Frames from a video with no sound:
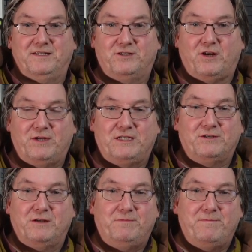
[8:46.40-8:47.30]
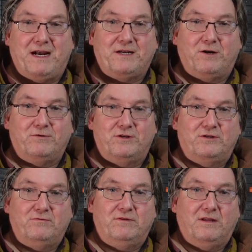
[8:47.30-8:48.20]
So this is going to be my
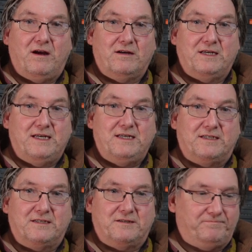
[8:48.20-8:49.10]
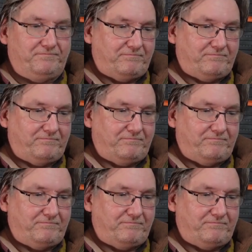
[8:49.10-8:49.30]
go-to lager yeast.